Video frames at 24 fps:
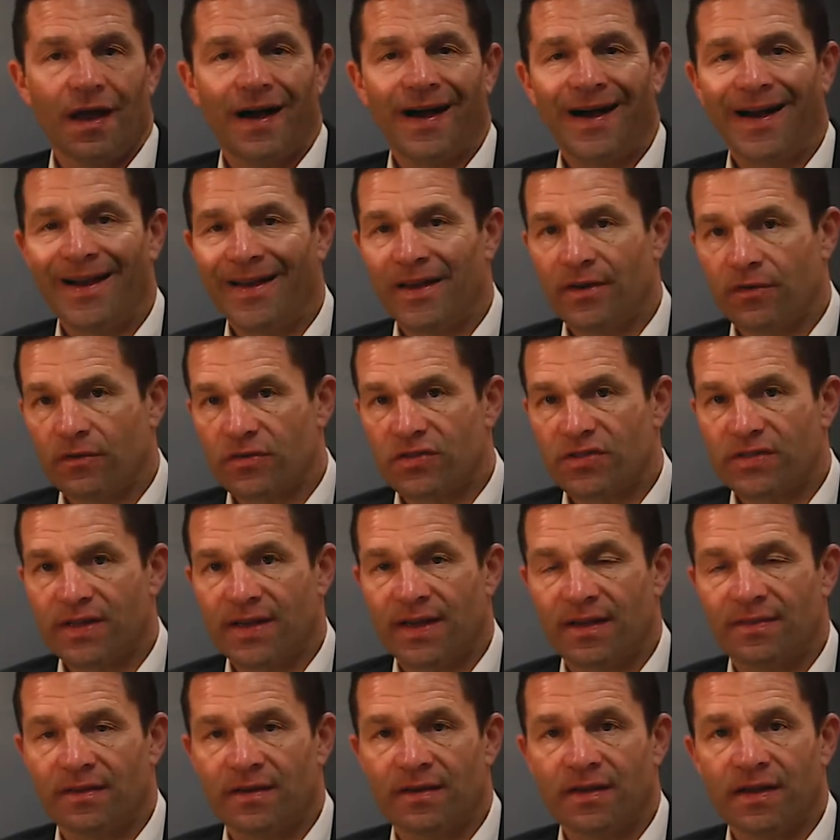I
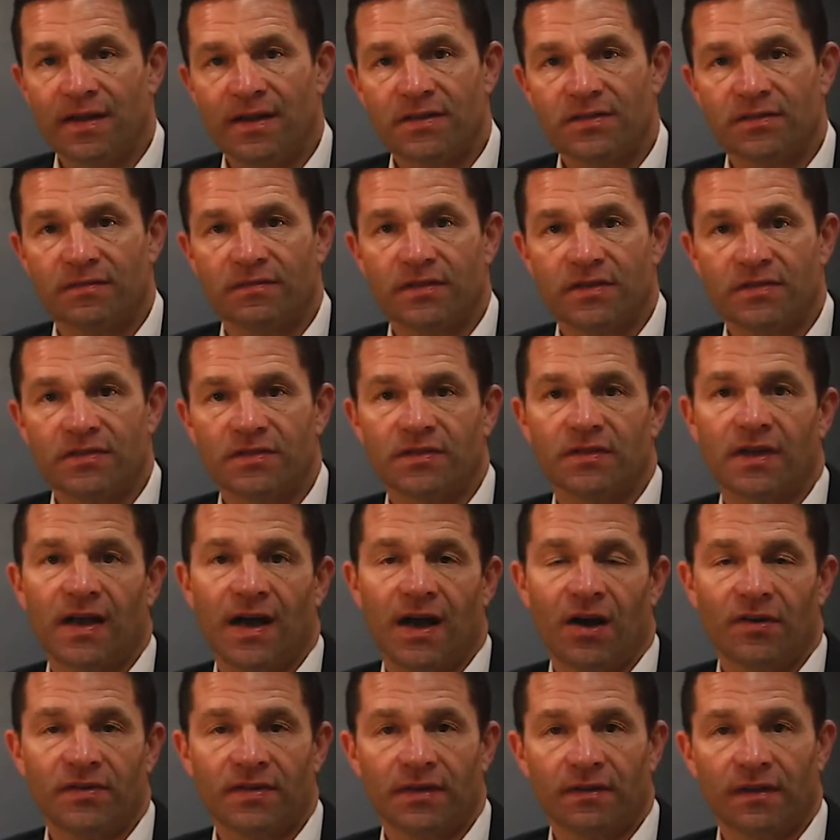understand the needs of this
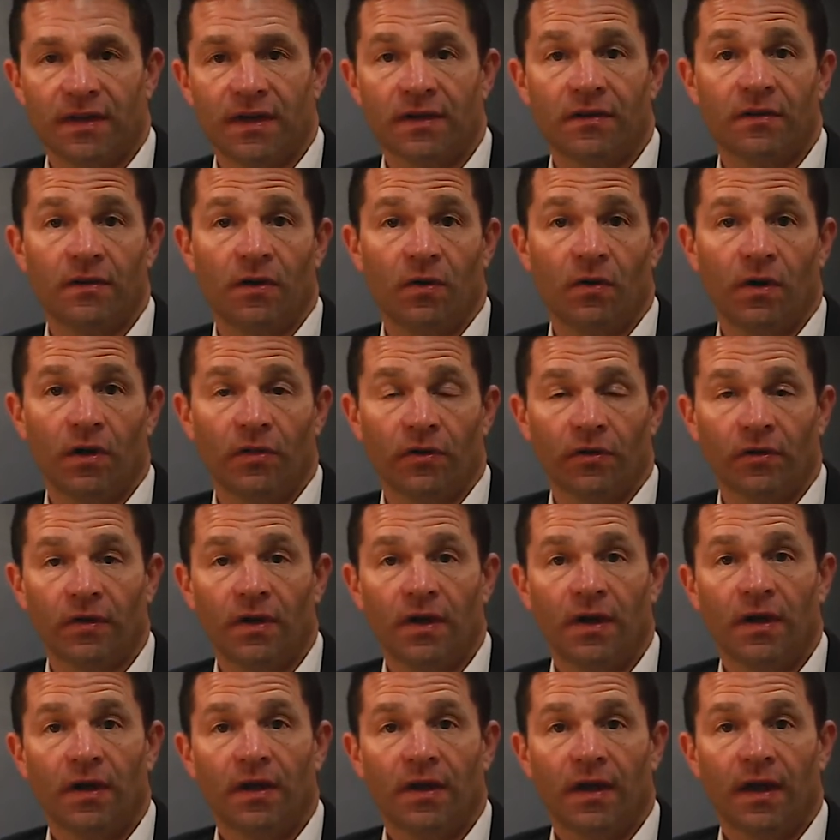county like no other,
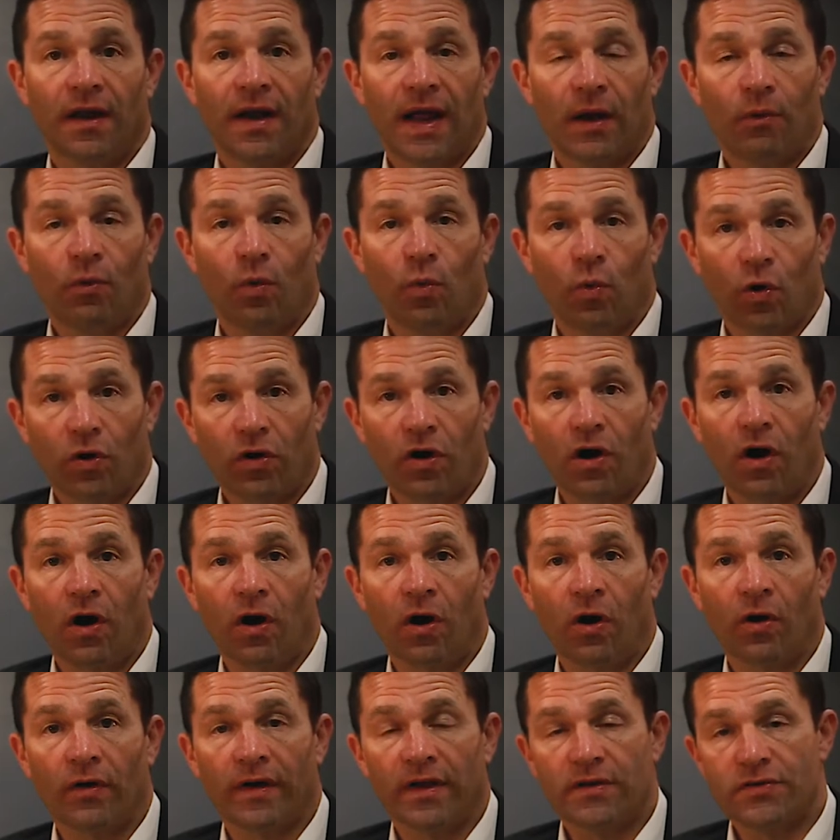and I will work
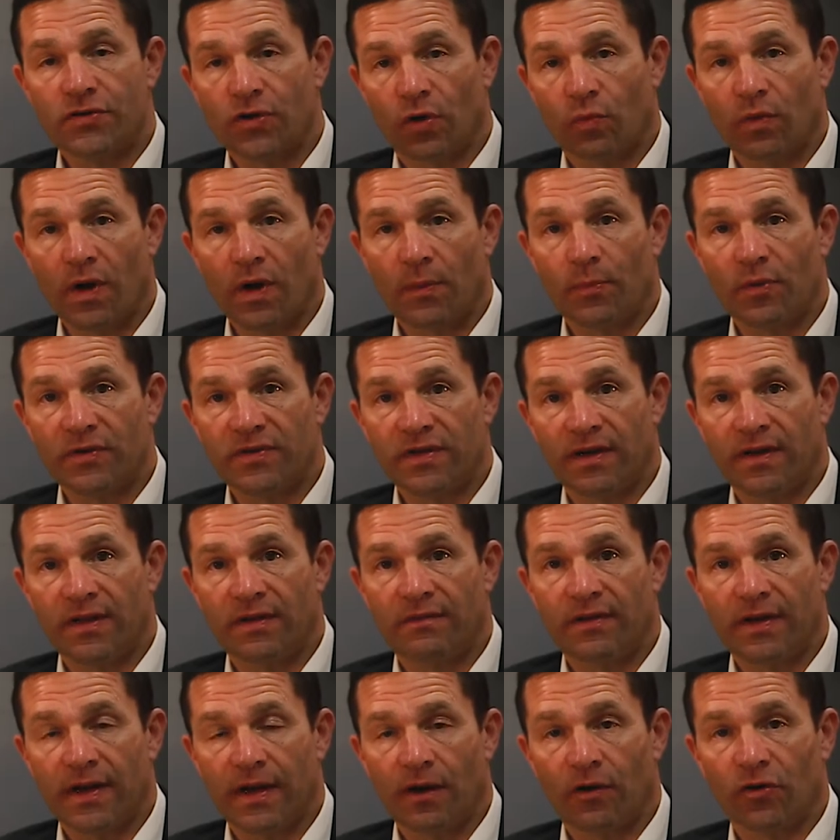hard as your representative
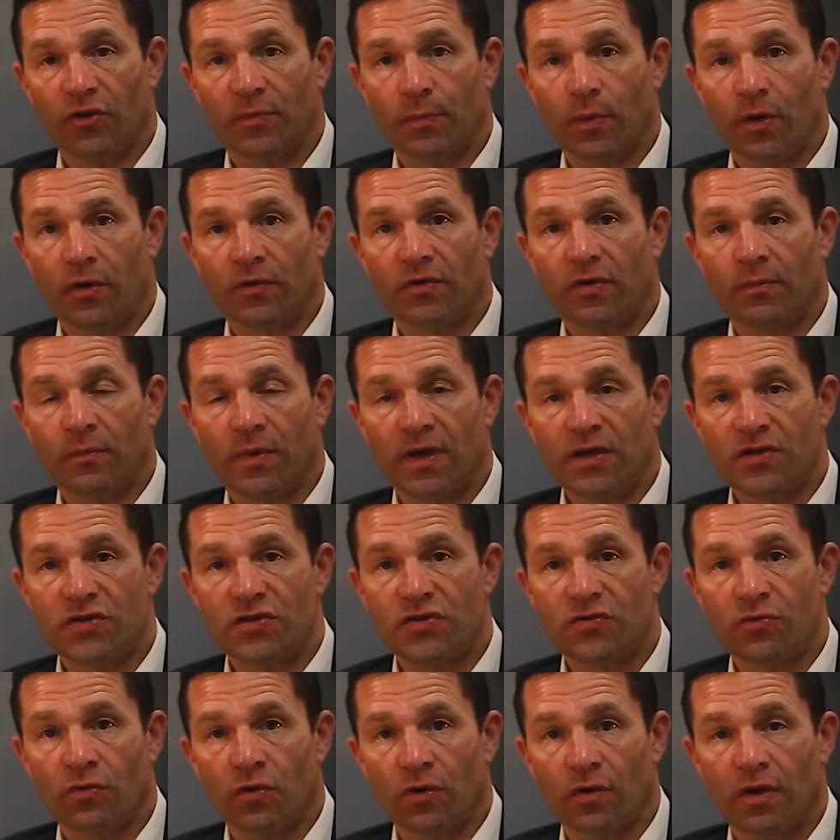in Harrisburg to make
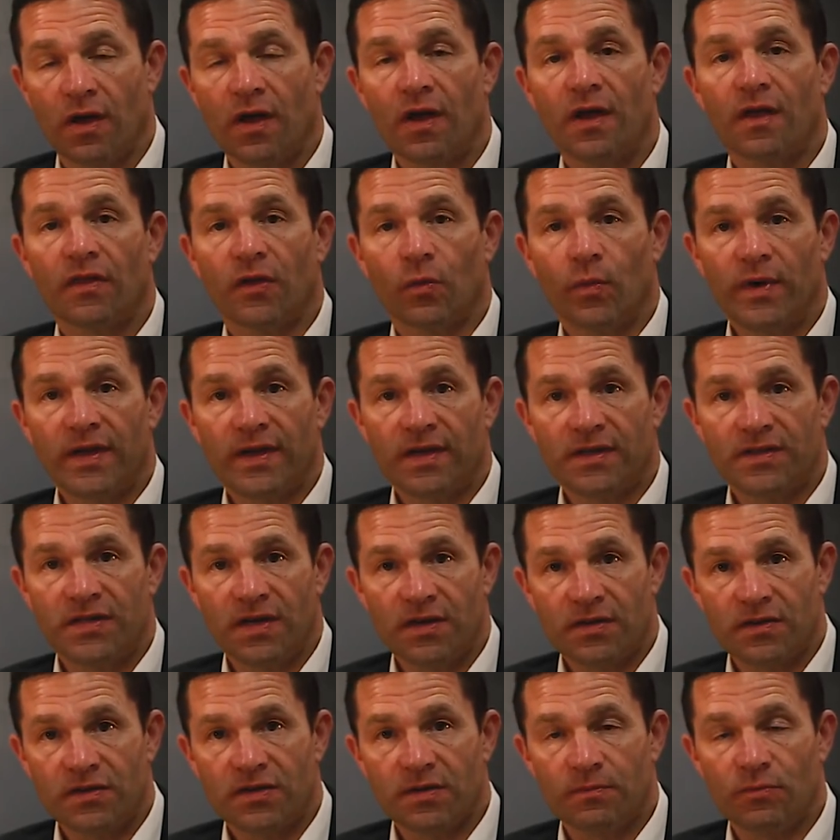sure that we
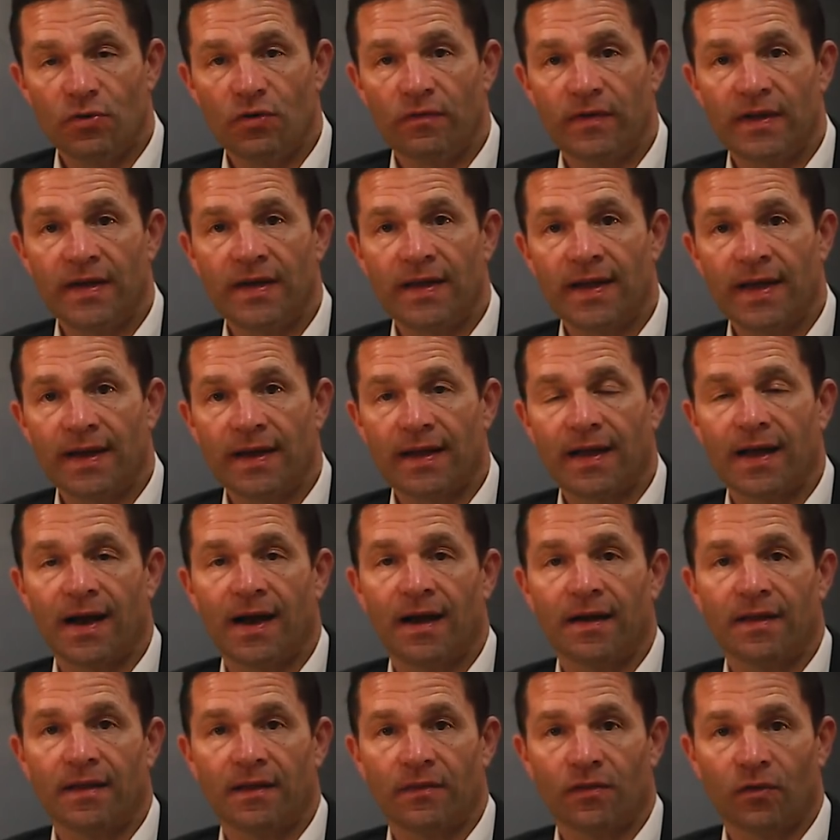continue to move Indiana
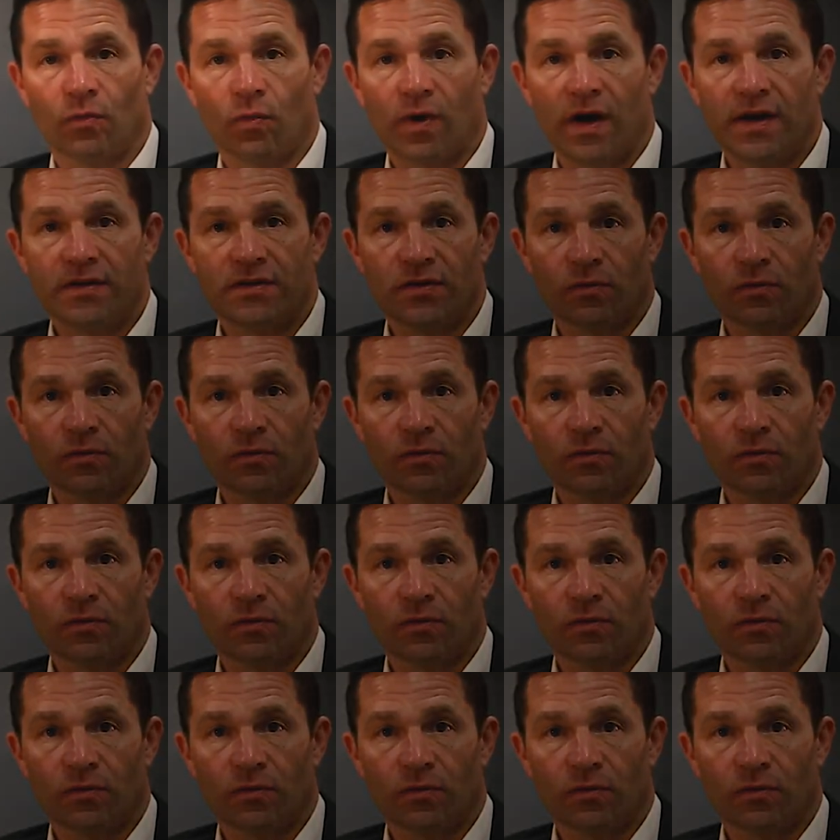County in the right